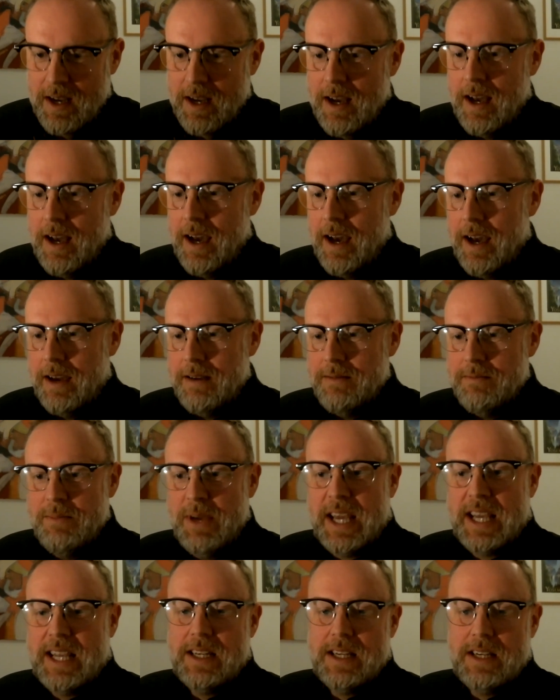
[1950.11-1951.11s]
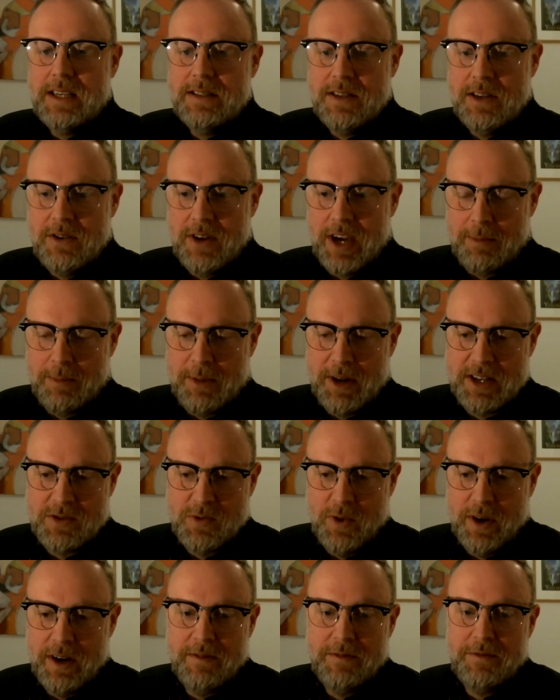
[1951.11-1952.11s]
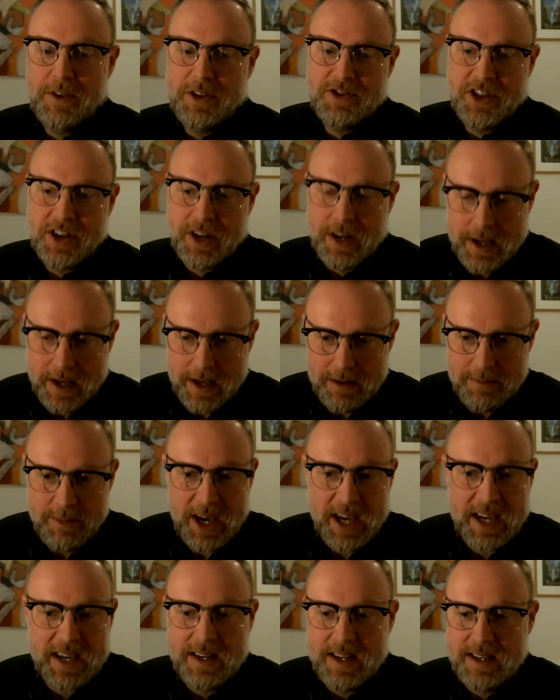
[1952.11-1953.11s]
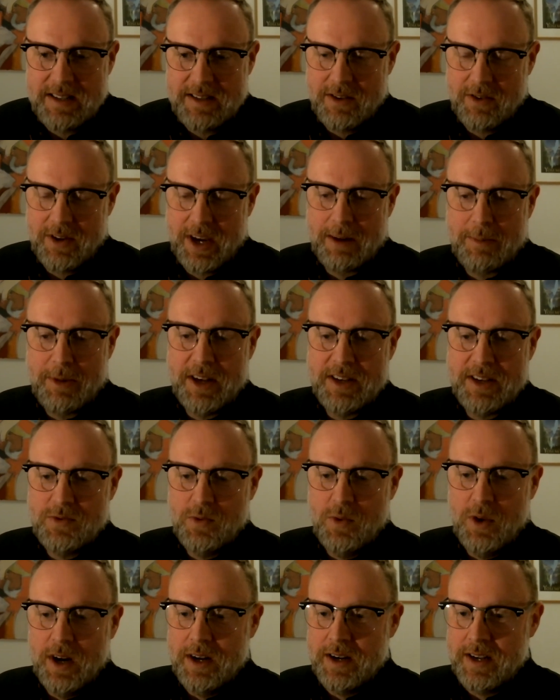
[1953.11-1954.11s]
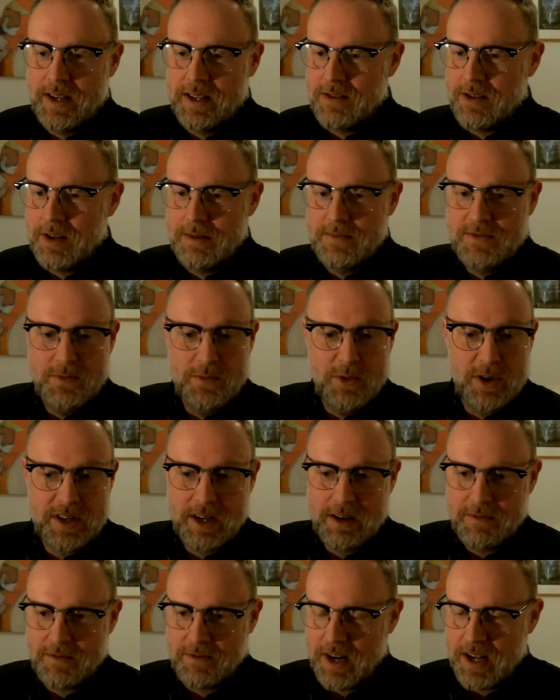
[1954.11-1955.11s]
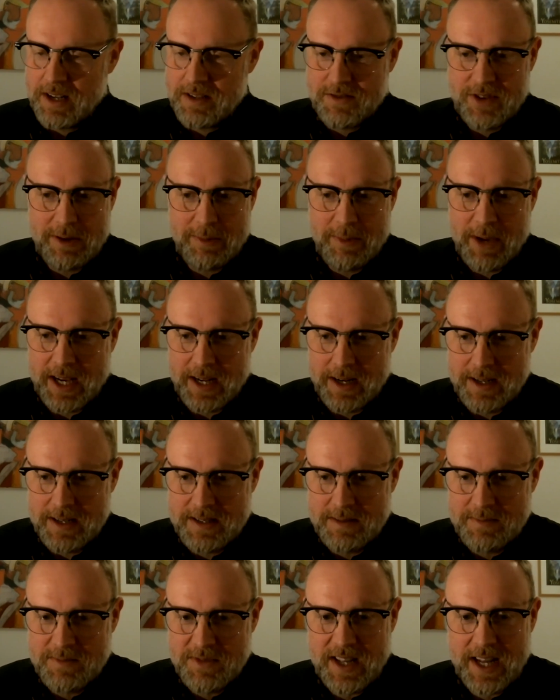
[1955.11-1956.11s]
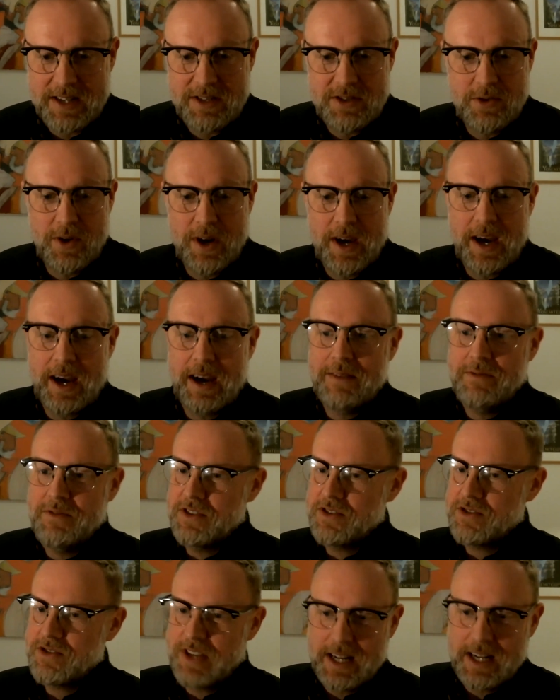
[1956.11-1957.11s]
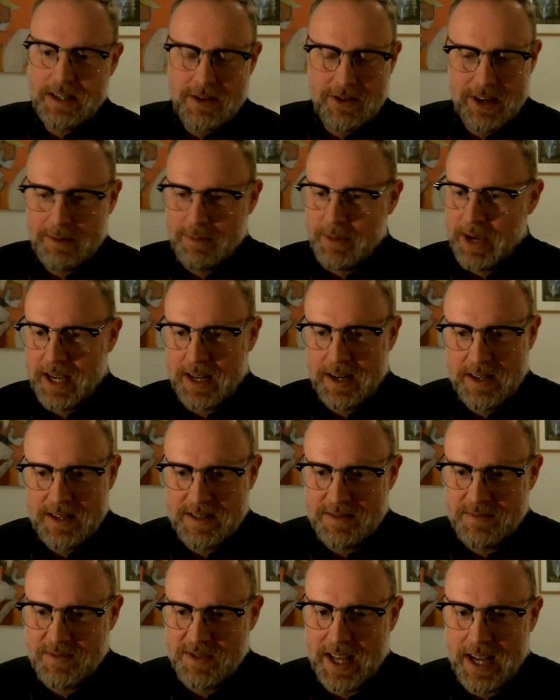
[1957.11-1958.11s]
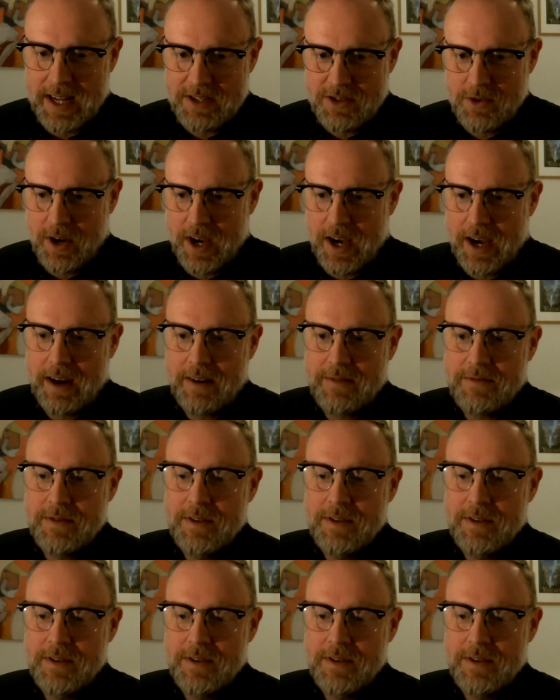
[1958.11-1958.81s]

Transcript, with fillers: uh, make it easy to n plus one physically, make it easy to n plus one in terms of what kind of clustering mechanisms that you have, the scheduling mechanisms that you have.